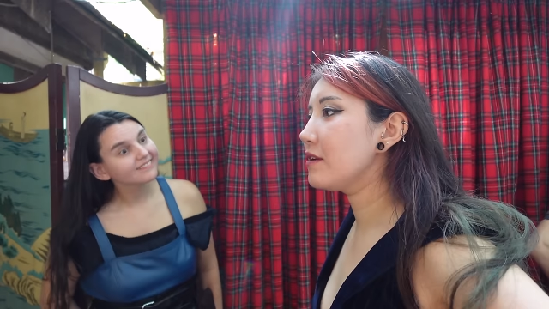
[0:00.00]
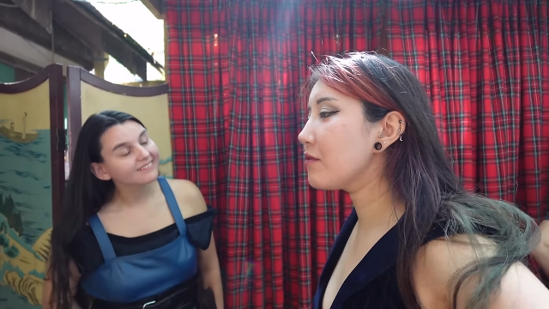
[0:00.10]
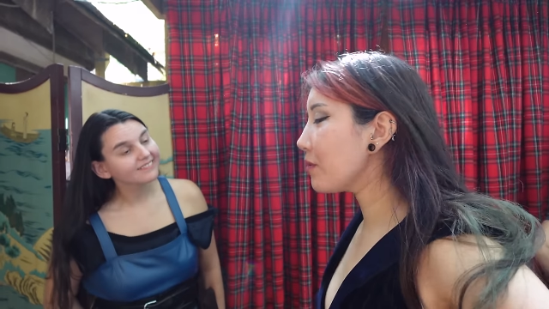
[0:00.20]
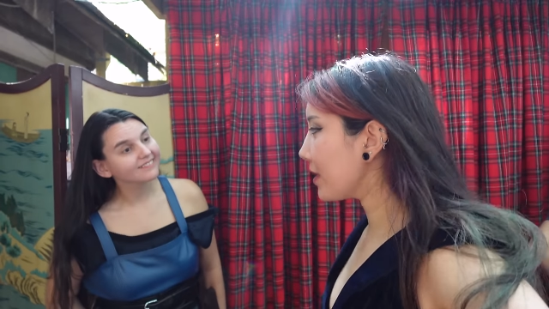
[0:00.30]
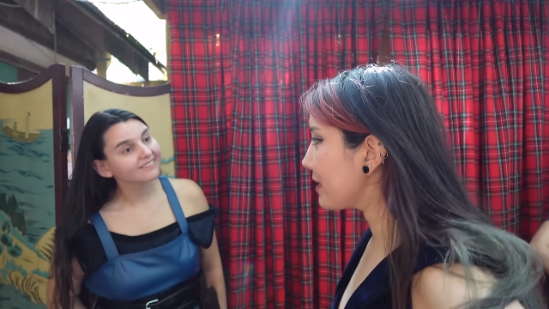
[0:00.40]
Speaker 1: The
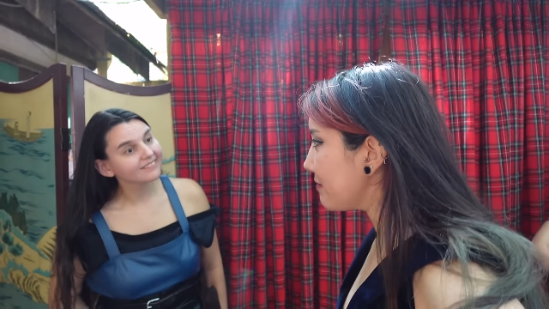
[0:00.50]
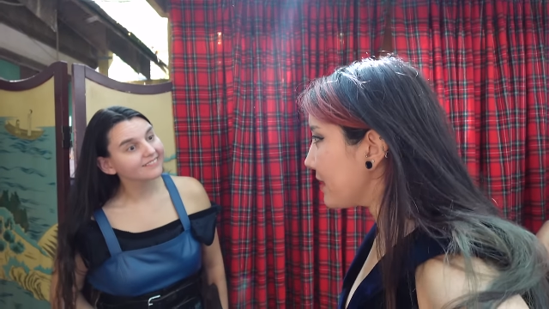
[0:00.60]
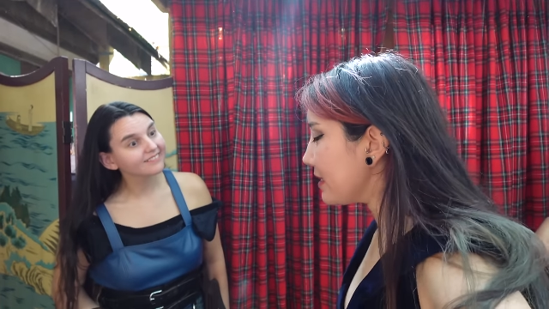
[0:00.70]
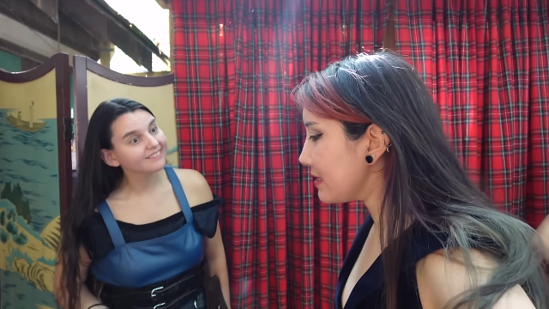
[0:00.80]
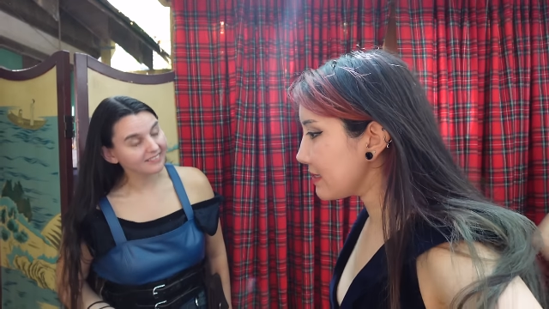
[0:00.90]
Romani
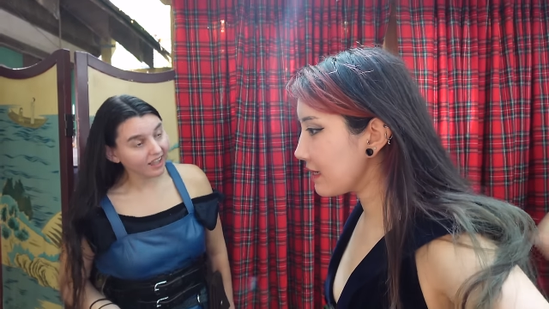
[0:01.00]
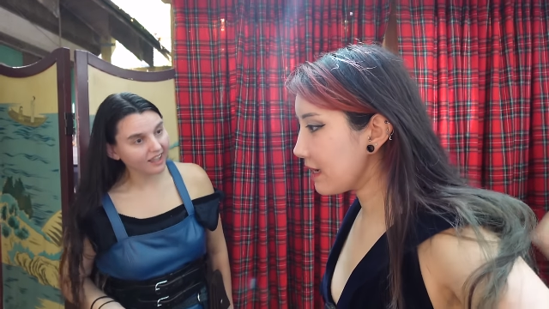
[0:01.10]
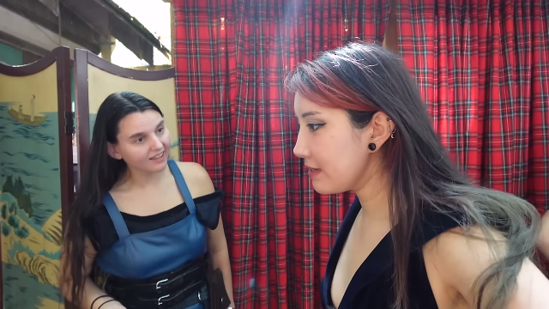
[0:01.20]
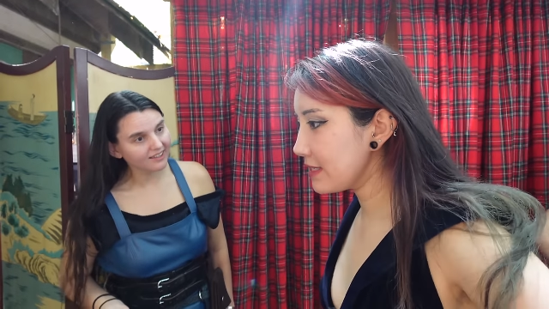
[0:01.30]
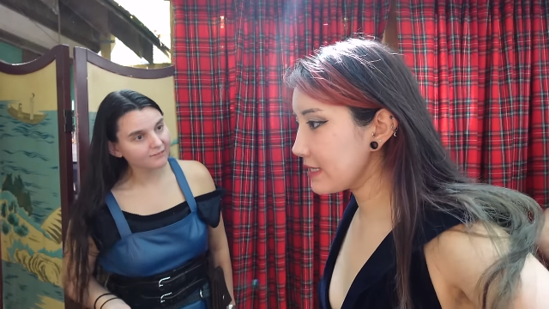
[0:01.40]
vest?
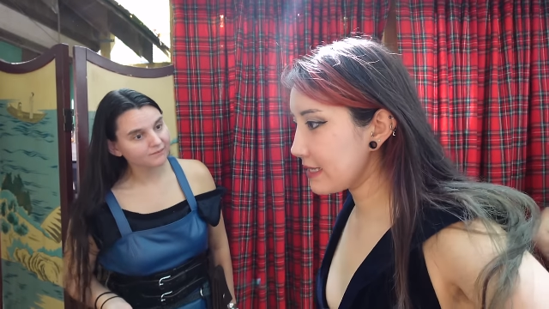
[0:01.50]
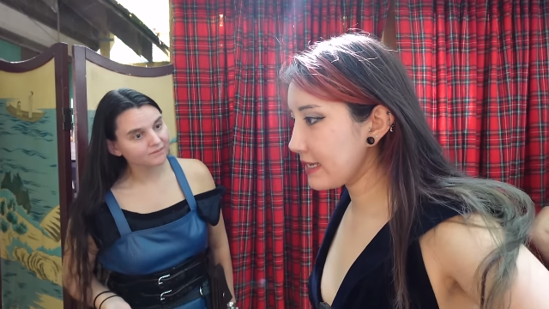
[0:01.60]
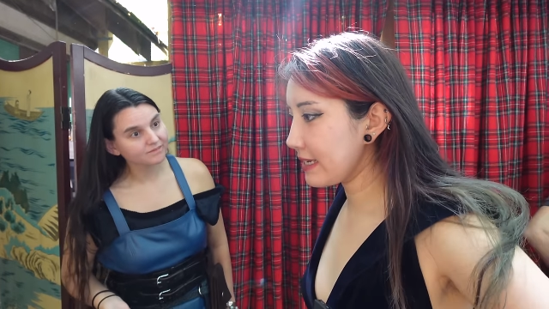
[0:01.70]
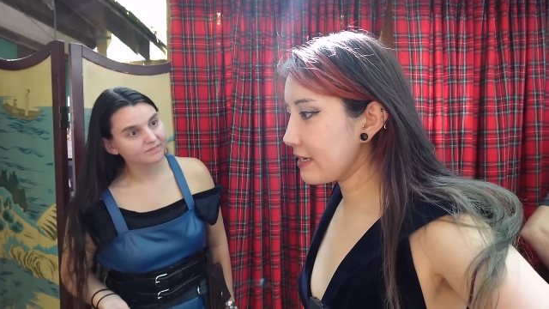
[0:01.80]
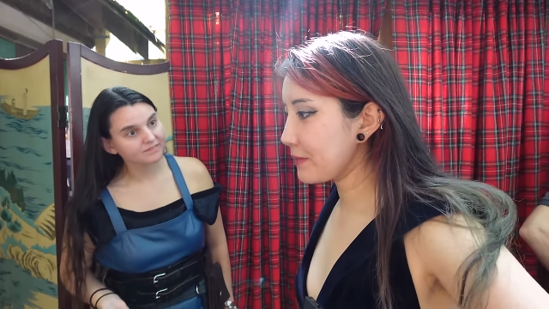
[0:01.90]
I was
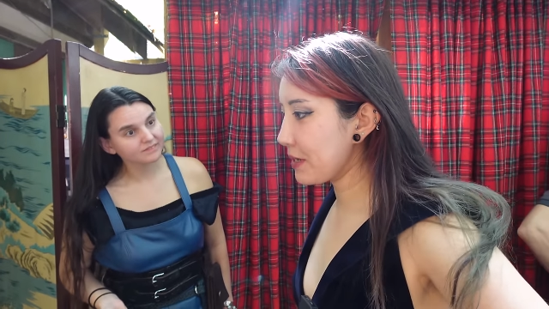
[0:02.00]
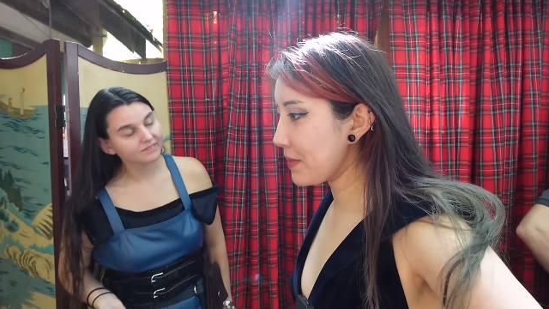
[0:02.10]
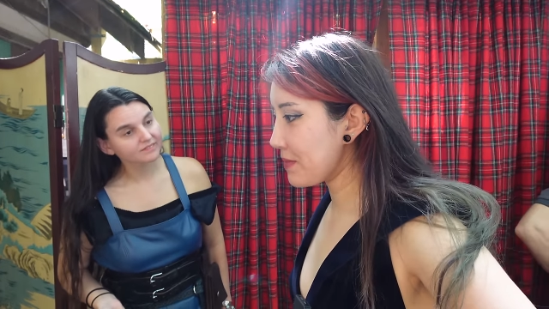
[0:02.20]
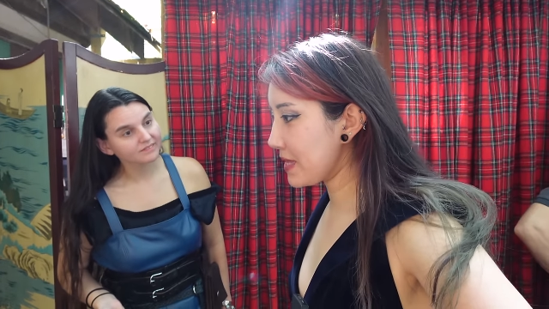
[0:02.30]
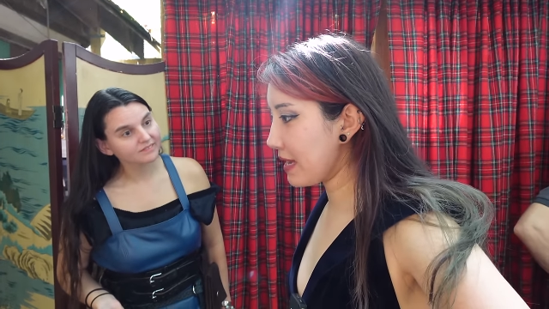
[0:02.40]
thinking about
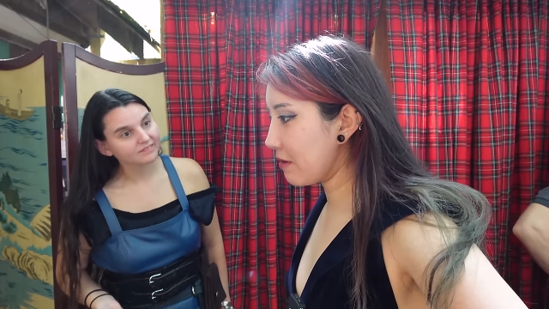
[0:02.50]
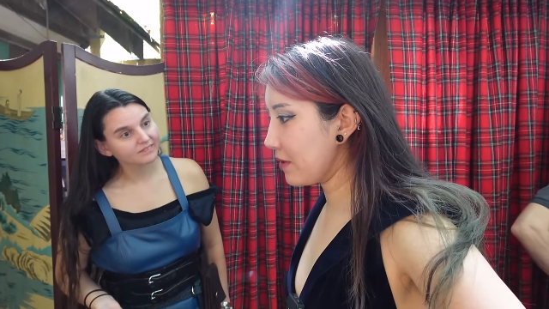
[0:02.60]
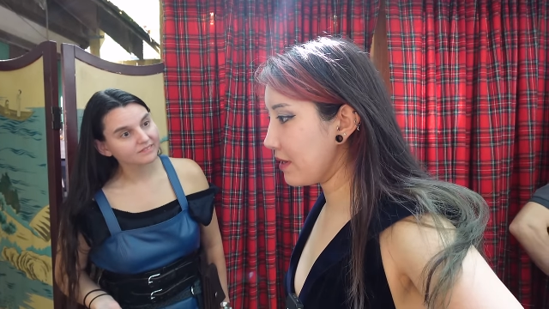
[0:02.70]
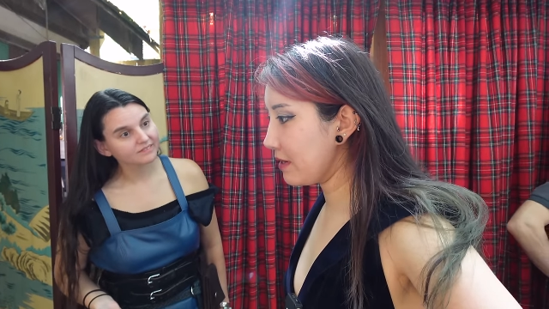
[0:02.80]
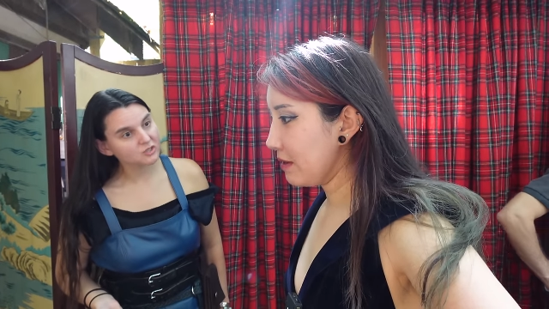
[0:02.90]
maybe that
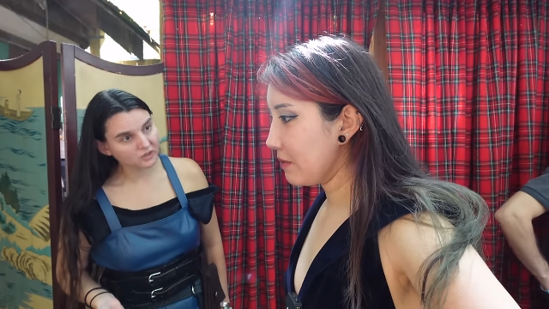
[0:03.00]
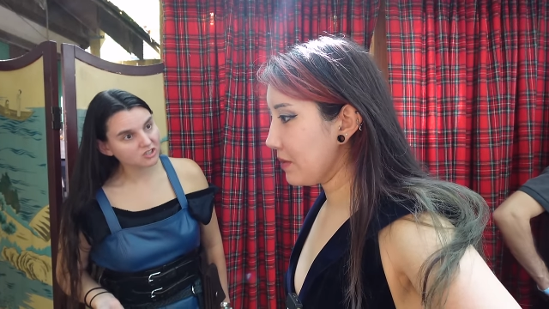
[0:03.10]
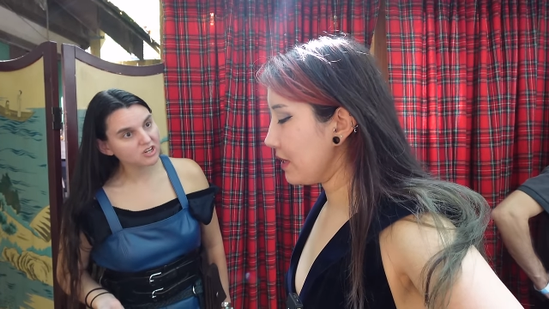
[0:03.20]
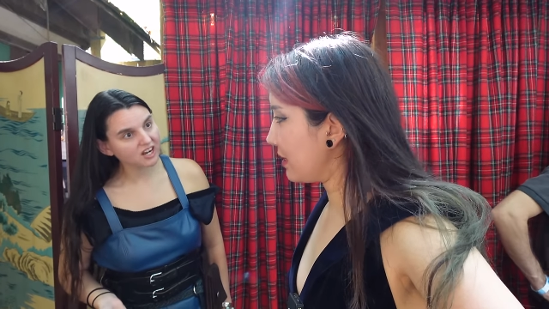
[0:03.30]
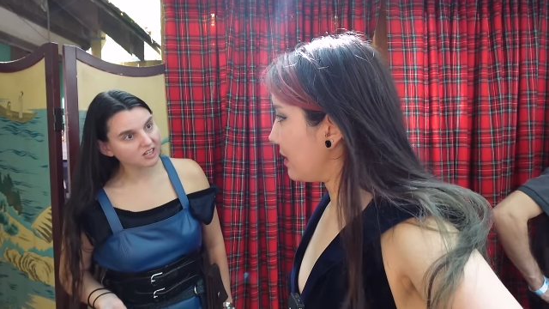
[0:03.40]
one. Do you want
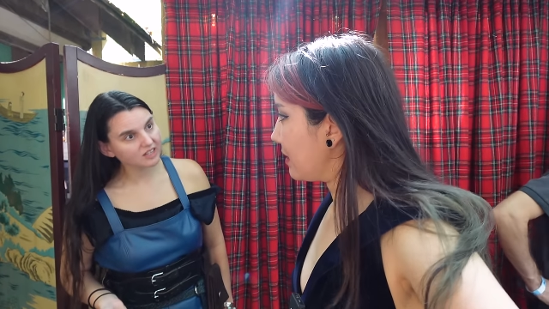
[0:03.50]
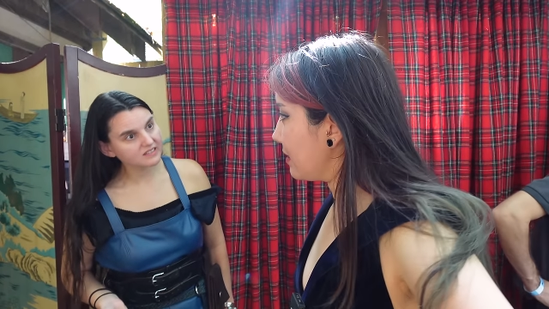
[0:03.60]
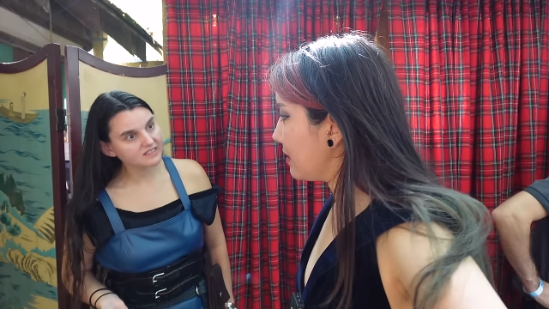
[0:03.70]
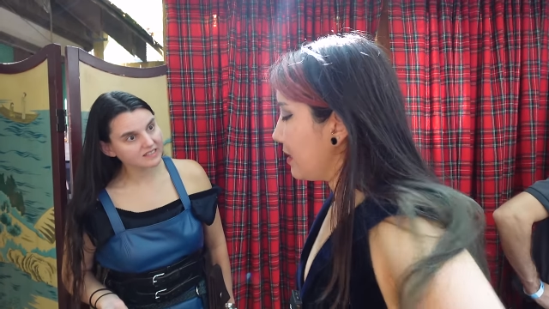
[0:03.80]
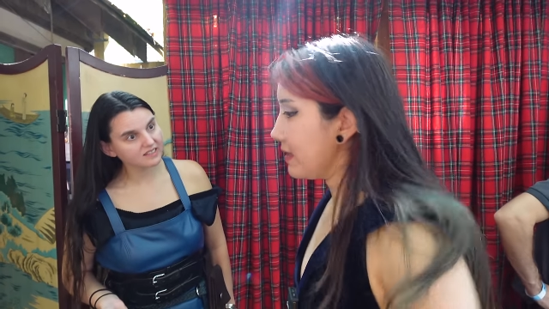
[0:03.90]
to try it on,
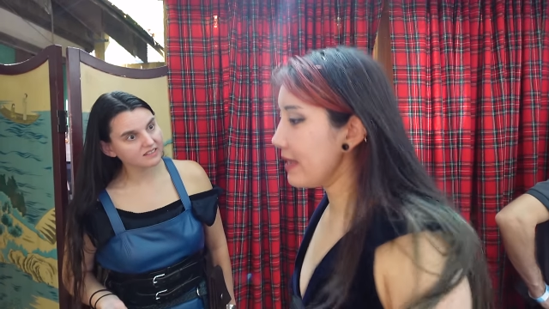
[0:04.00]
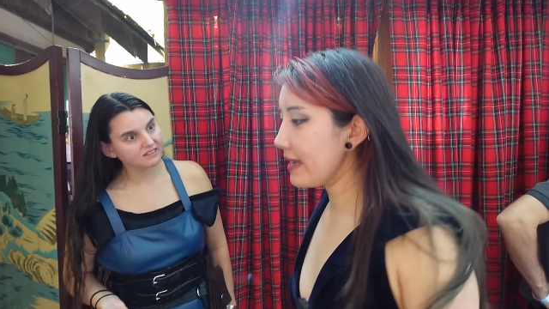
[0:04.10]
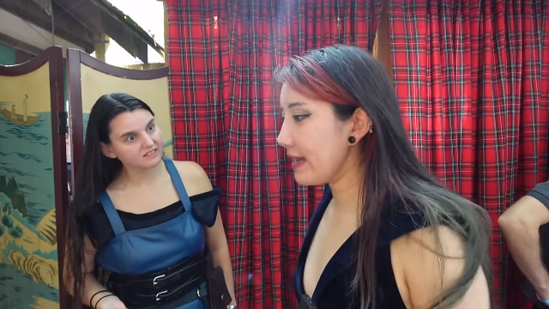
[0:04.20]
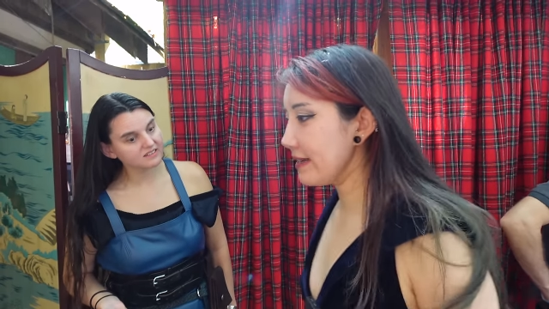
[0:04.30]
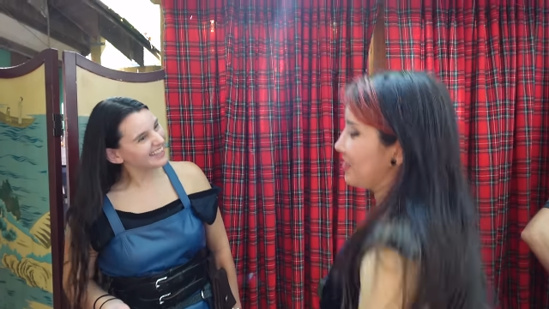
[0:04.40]
Sue?
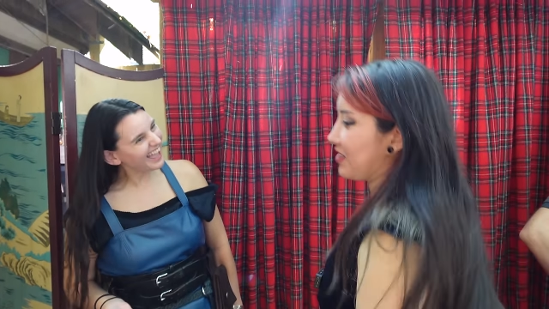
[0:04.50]
Yeah.